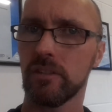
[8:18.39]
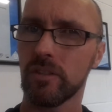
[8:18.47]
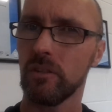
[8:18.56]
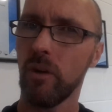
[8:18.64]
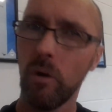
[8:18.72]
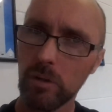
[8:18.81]

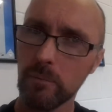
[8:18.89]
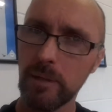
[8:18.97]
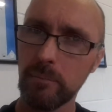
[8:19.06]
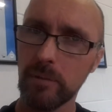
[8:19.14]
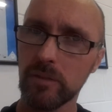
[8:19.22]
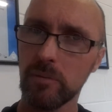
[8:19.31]
So older
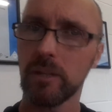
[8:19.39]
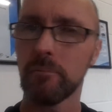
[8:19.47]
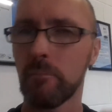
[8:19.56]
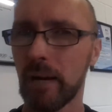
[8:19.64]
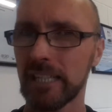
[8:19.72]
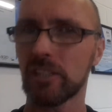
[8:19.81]
people as well
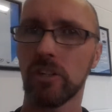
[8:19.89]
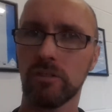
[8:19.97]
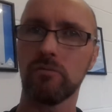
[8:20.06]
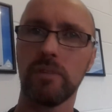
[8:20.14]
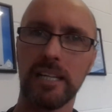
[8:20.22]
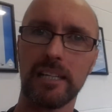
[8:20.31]
might
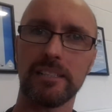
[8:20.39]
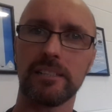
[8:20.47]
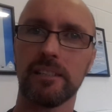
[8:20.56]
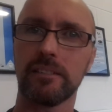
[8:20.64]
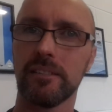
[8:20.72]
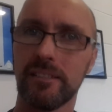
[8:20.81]
not realize
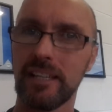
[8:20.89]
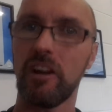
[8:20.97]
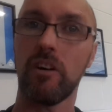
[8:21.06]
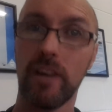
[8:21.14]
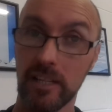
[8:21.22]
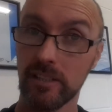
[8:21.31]
that they
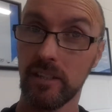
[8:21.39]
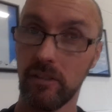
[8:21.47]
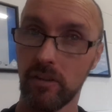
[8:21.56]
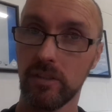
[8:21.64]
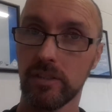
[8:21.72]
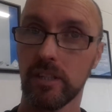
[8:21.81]
are actually
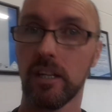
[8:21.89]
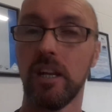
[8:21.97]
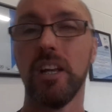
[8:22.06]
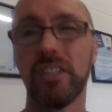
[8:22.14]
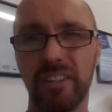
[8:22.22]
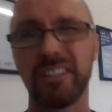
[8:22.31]
thirsty.
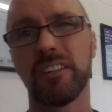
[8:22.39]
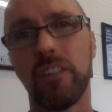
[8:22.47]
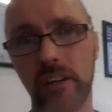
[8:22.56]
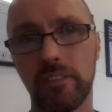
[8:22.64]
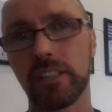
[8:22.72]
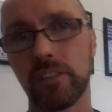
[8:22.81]
So there's a
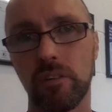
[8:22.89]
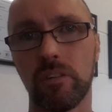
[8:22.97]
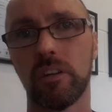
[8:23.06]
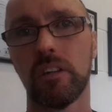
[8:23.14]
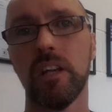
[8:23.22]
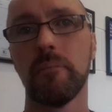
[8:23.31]
lot of things going
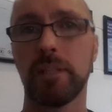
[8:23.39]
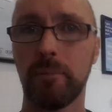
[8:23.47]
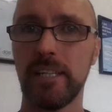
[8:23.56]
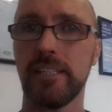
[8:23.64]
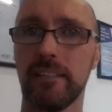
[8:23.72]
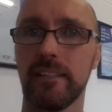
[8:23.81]
on. But the
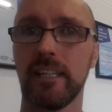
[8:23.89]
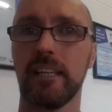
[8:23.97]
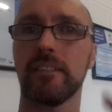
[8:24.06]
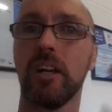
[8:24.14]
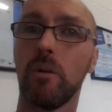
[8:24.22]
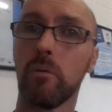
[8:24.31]
basic thing
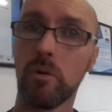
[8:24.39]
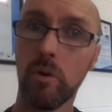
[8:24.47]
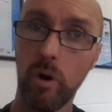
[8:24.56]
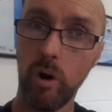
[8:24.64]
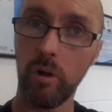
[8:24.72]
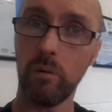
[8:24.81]
is we're
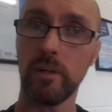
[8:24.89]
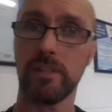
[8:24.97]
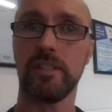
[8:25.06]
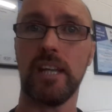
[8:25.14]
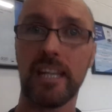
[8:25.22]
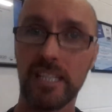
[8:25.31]

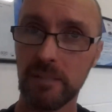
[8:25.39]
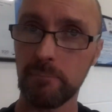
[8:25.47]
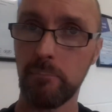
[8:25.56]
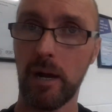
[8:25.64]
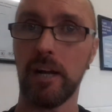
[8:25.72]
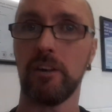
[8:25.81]
always
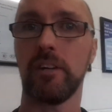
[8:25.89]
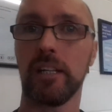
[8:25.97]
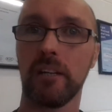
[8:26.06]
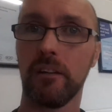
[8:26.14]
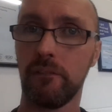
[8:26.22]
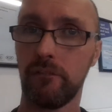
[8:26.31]

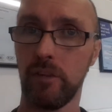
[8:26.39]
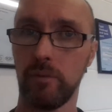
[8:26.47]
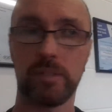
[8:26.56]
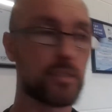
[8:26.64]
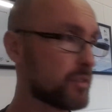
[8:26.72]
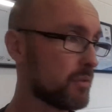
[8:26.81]
expiring
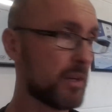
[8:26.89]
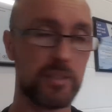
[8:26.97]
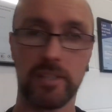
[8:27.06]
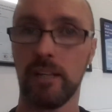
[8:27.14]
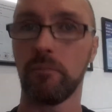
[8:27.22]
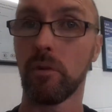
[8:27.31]
fluids through our
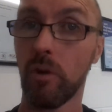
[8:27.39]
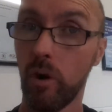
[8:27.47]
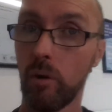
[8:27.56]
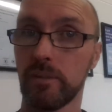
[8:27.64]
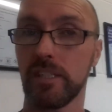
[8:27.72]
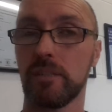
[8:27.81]
skin. We're
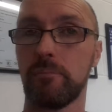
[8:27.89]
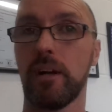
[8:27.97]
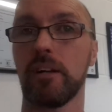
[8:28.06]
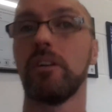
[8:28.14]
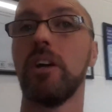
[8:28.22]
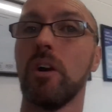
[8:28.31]
always
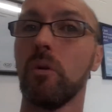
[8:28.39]
expiring.